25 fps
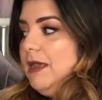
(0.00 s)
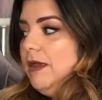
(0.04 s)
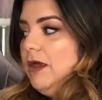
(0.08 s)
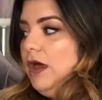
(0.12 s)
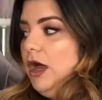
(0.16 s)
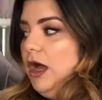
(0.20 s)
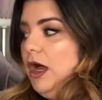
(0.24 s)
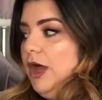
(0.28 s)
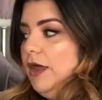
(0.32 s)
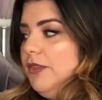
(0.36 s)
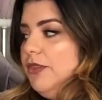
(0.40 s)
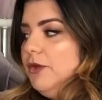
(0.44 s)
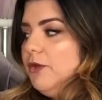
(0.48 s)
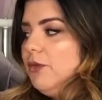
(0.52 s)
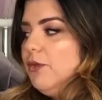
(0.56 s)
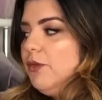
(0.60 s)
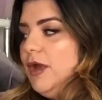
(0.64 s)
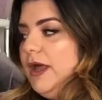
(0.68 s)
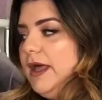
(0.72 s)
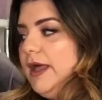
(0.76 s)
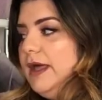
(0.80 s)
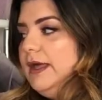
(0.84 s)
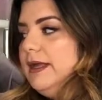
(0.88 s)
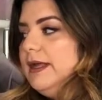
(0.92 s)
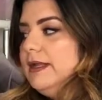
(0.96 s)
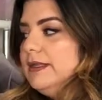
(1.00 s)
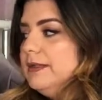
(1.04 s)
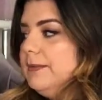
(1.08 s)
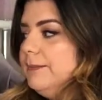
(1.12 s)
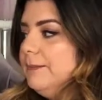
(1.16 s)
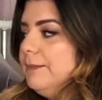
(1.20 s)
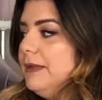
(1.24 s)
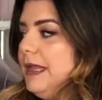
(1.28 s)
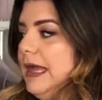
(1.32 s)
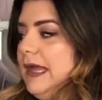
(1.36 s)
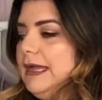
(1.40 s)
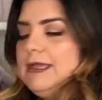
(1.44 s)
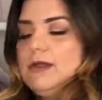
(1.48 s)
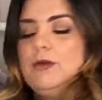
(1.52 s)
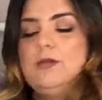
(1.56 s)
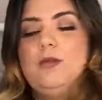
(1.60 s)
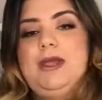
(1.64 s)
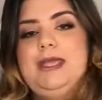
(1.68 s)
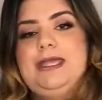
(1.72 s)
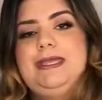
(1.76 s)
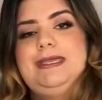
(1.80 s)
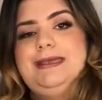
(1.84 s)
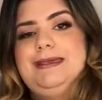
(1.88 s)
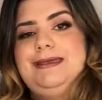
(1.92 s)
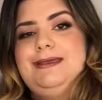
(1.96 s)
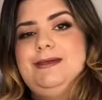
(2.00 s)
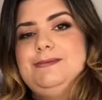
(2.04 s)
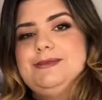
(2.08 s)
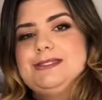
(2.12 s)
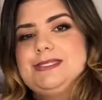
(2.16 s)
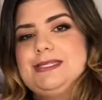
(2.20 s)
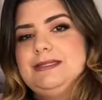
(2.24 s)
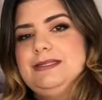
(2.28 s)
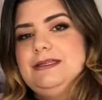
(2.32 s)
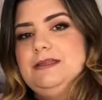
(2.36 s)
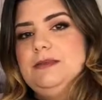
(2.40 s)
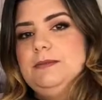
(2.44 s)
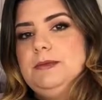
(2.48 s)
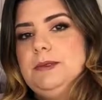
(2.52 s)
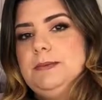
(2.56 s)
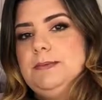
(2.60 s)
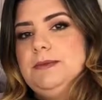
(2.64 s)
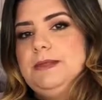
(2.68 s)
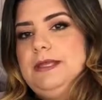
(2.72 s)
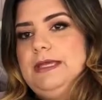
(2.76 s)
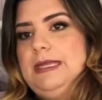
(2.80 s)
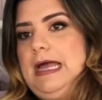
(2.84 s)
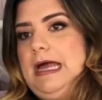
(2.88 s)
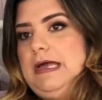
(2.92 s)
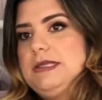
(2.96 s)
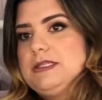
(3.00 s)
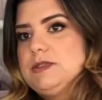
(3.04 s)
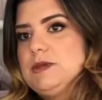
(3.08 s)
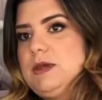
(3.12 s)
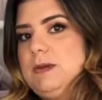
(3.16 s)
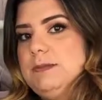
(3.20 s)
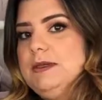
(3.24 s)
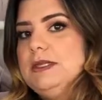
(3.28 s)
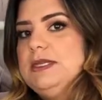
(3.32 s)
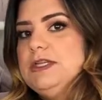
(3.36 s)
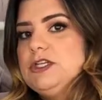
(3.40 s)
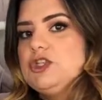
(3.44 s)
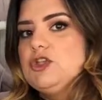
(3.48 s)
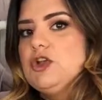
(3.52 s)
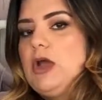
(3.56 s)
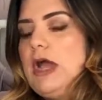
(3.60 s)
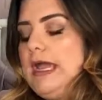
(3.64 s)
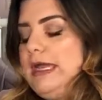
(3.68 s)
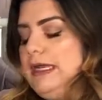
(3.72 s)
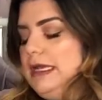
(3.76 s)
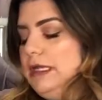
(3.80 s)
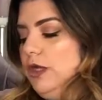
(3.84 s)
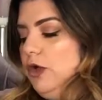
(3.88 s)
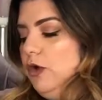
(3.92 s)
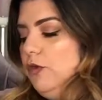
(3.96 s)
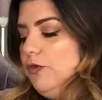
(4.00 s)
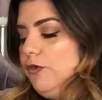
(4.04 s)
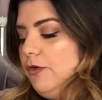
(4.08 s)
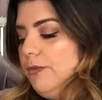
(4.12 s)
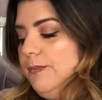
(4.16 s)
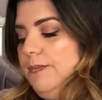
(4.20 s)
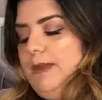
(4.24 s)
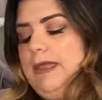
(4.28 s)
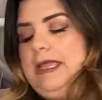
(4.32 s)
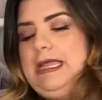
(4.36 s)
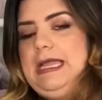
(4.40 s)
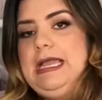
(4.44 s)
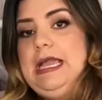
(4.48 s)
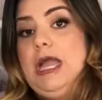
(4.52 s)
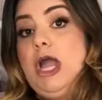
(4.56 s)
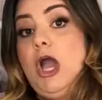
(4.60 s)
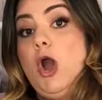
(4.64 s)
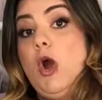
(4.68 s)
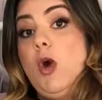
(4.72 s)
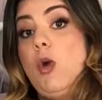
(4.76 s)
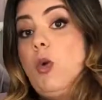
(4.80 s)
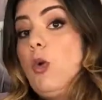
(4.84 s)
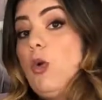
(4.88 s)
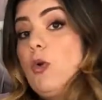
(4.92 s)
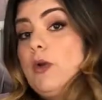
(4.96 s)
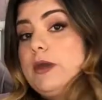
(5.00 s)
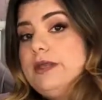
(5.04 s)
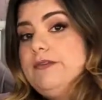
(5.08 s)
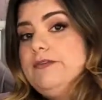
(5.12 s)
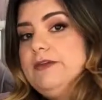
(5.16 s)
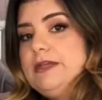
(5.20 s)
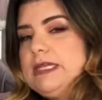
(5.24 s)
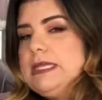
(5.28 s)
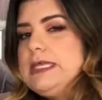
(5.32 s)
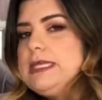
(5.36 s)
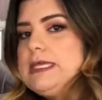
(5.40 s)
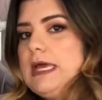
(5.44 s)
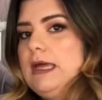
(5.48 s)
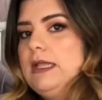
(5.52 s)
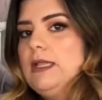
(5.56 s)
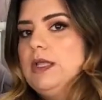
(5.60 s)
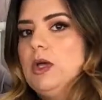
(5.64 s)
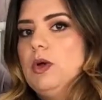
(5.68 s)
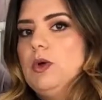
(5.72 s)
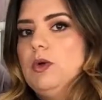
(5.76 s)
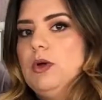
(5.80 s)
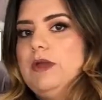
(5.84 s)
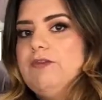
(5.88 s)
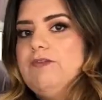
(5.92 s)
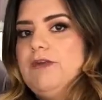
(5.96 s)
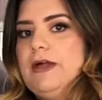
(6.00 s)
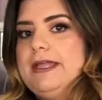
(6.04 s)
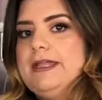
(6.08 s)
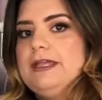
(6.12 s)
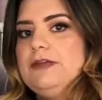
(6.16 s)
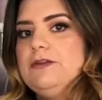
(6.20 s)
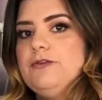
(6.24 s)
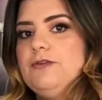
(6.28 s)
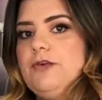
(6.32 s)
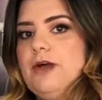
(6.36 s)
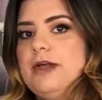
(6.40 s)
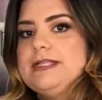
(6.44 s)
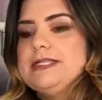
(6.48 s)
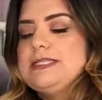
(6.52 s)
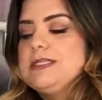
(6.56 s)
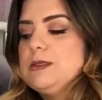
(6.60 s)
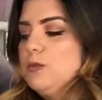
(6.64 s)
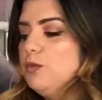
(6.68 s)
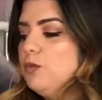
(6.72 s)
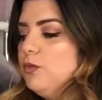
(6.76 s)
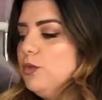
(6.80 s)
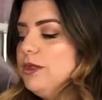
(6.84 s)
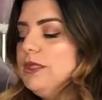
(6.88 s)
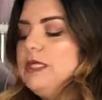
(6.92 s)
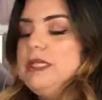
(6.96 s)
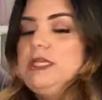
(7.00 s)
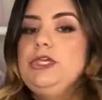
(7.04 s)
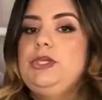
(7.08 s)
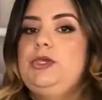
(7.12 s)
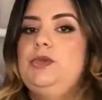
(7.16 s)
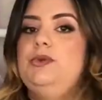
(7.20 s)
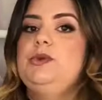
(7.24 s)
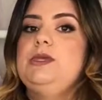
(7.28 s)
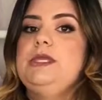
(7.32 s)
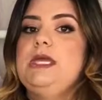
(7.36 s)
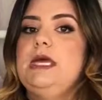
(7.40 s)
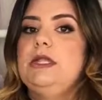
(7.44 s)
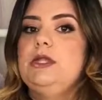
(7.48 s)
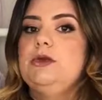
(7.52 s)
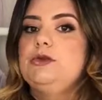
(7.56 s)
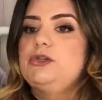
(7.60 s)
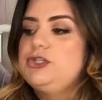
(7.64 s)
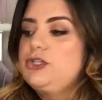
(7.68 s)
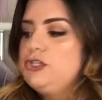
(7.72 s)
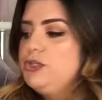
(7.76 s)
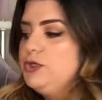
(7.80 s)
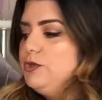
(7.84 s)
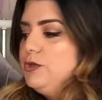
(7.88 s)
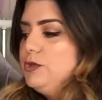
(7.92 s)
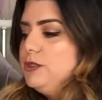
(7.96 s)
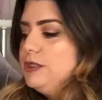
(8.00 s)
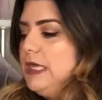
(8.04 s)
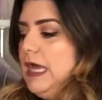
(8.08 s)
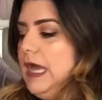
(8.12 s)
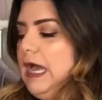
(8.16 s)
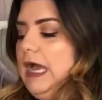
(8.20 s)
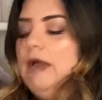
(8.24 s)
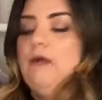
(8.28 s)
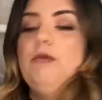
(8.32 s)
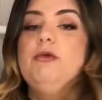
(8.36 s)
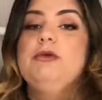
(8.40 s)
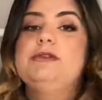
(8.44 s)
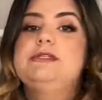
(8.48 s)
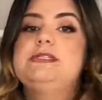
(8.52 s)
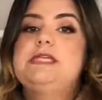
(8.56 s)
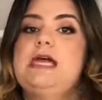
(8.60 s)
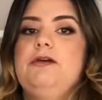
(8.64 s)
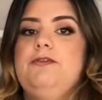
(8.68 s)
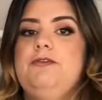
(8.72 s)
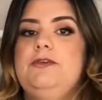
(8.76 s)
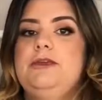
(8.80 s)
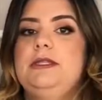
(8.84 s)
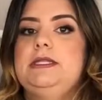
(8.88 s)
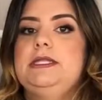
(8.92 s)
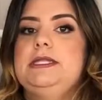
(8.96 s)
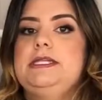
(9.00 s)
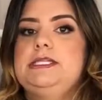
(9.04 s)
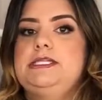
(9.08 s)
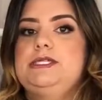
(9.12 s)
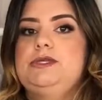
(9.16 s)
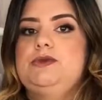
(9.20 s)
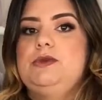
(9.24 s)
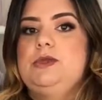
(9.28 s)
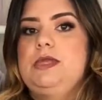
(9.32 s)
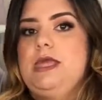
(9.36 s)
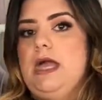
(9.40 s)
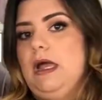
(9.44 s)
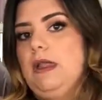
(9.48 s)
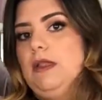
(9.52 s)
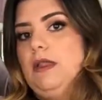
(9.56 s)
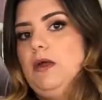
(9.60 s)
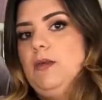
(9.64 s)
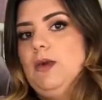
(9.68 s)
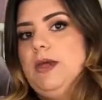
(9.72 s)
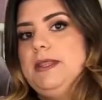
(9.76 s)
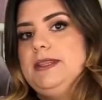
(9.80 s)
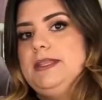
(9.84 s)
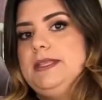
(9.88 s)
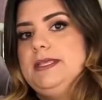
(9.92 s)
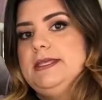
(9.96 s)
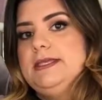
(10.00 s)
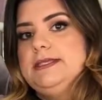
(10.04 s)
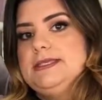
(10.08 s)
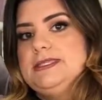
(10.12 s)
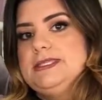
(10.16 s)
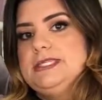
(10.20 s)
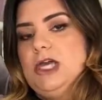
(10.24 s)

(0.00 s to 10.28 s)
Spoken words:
The red and the black and white gingham is a little bit played out, so I'm going to try to go for pink or even yellow. If I can find some really cute yellow shoes, I will definitely do yellow with this.